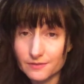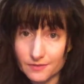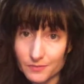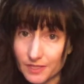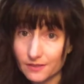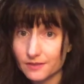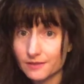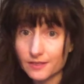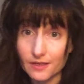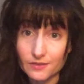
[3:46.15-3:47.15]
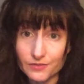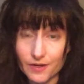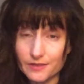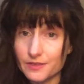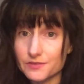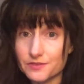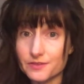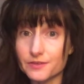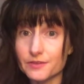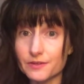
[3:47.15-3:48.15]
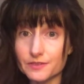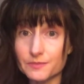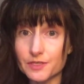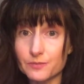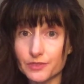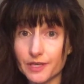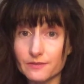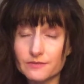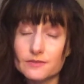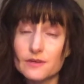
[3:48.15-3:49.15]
the beginning and the end, right? Those are your ultimate bookends.